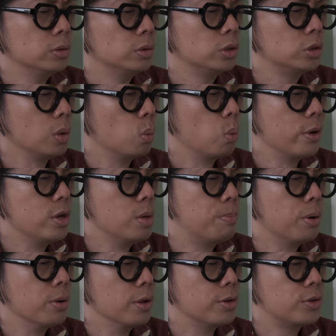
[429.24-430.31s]
So when you
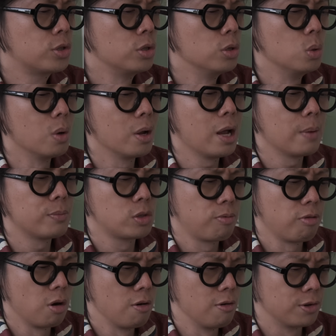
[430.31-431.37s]
put it to aperture
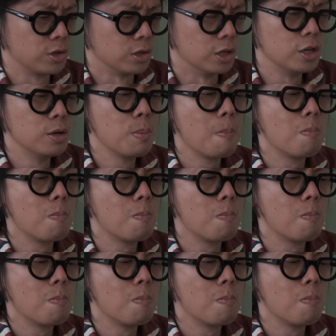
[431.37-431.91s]
priority,